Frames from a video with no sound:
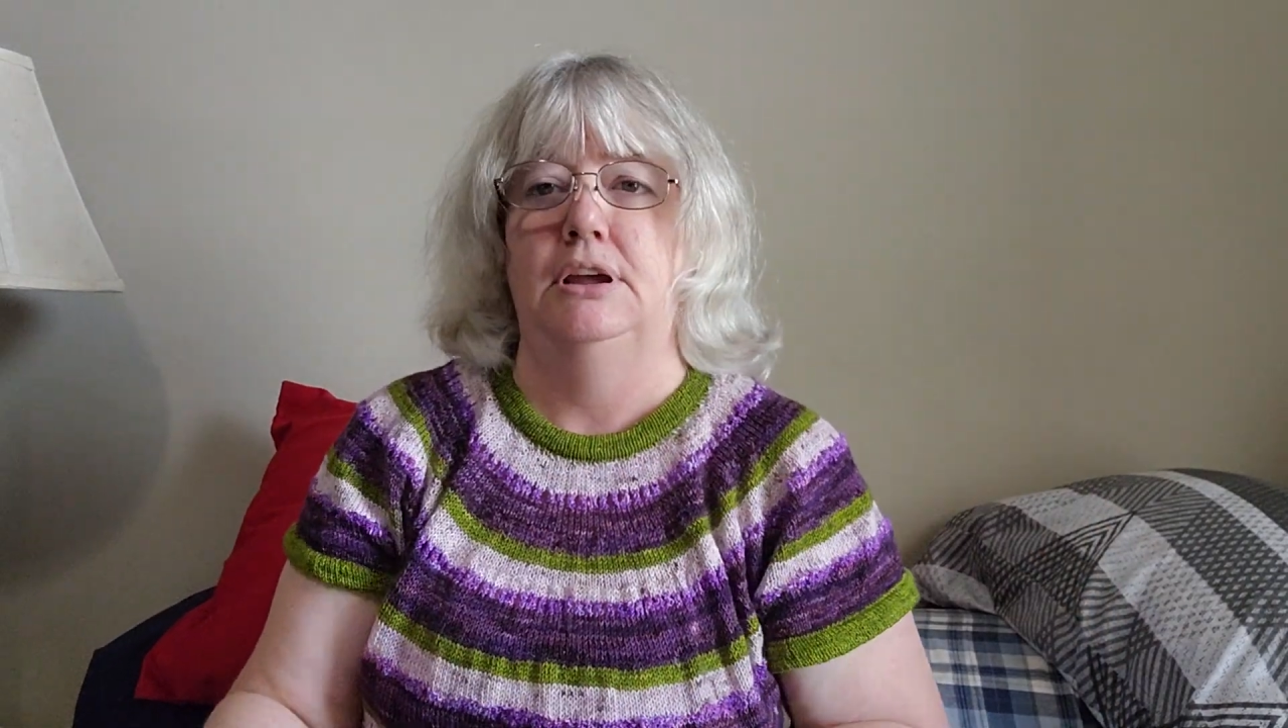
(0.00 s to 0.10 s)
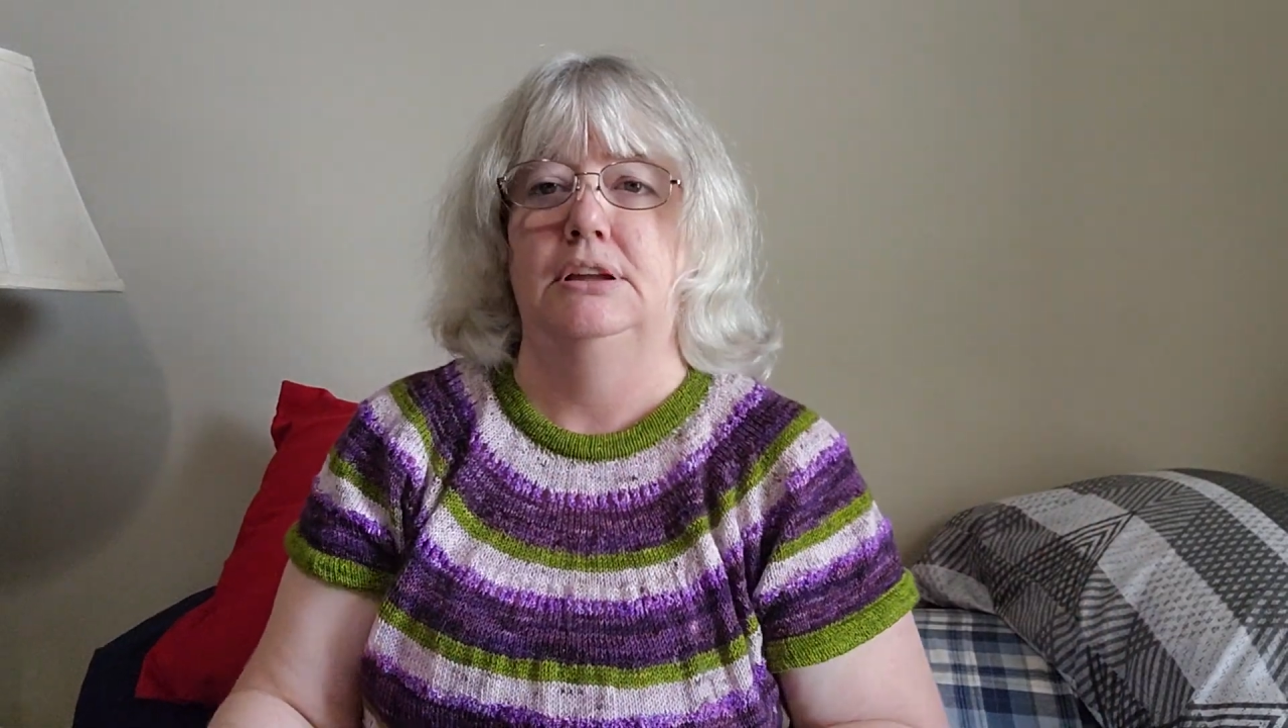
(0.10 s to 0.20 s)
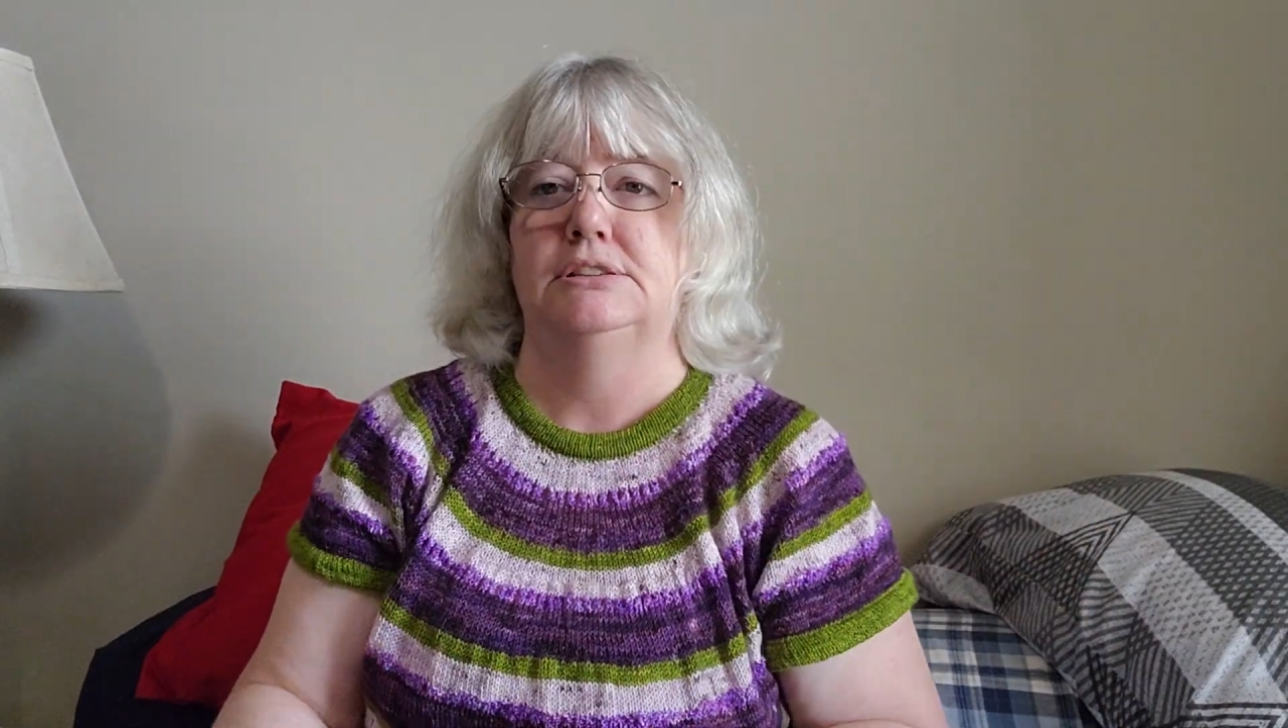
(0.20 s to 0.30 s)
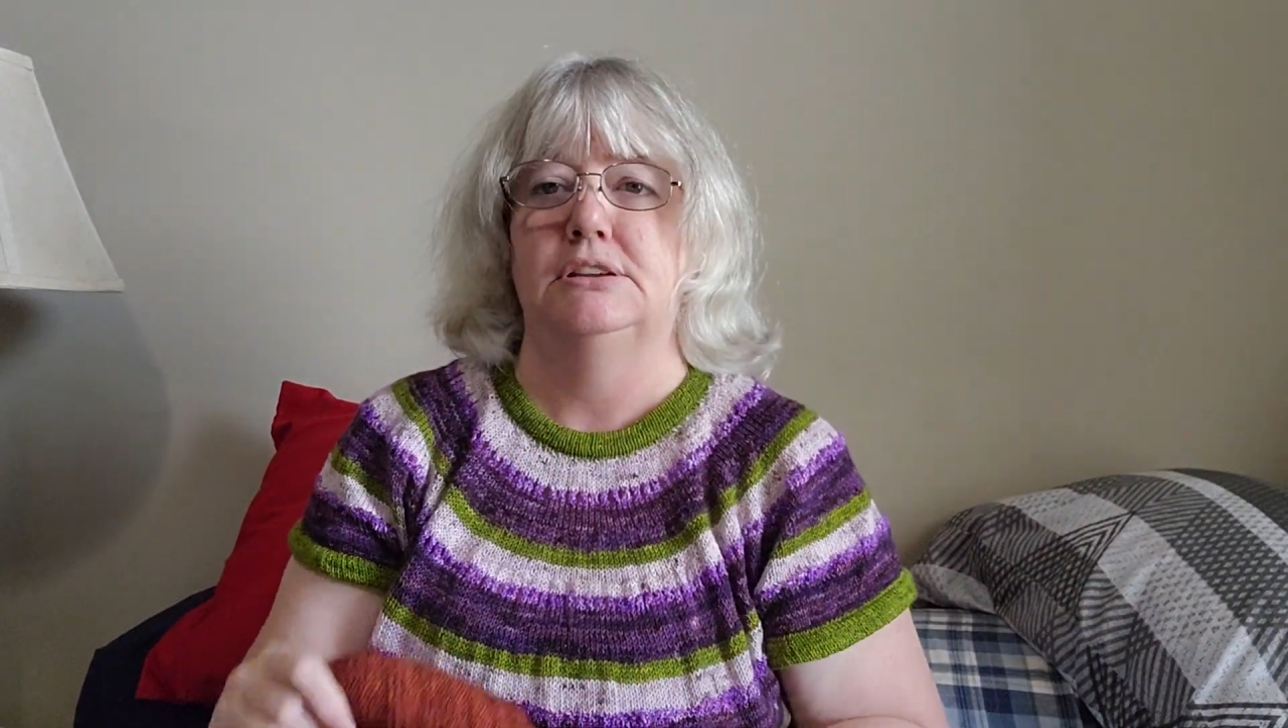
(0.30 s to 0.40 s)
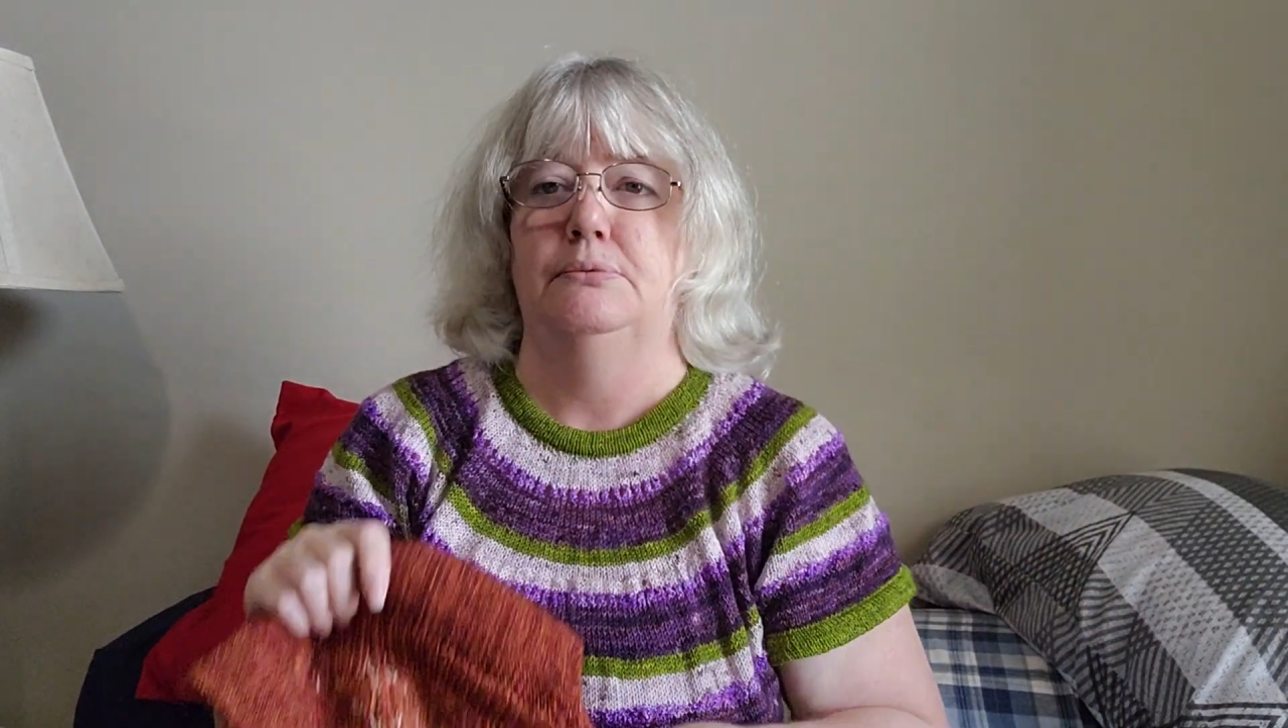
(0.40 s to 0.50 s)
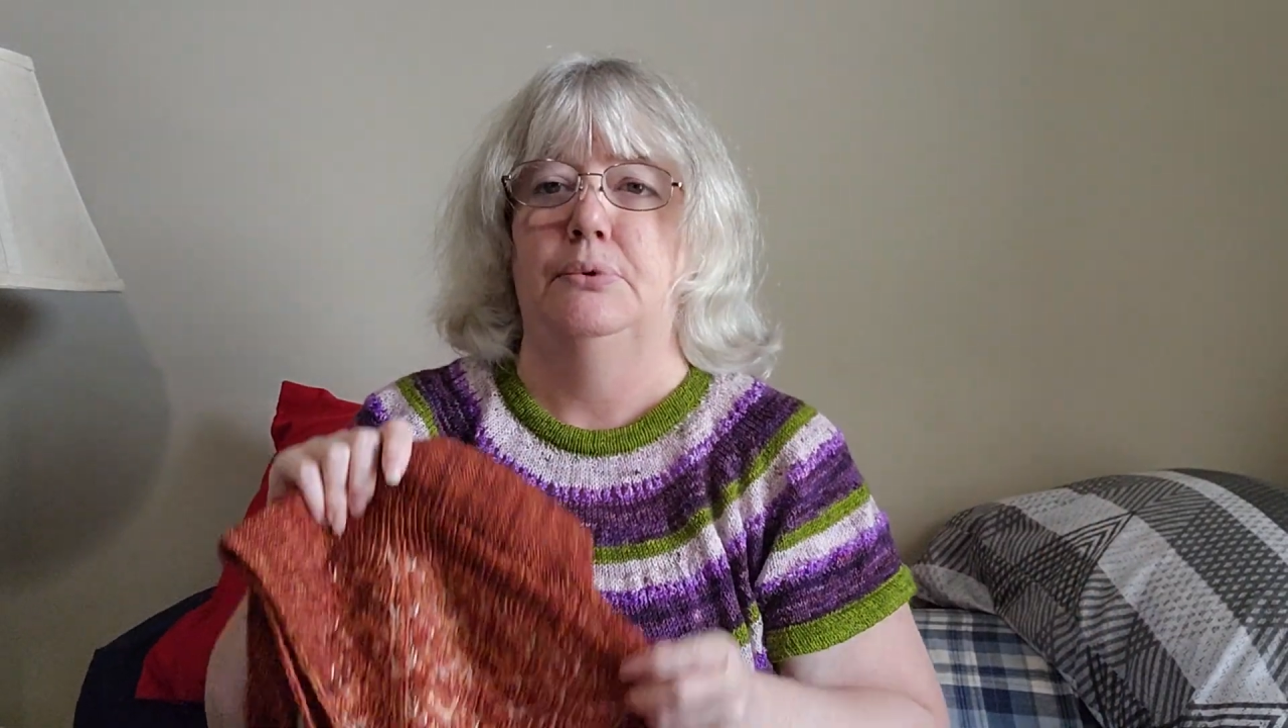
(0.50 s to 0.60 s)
at some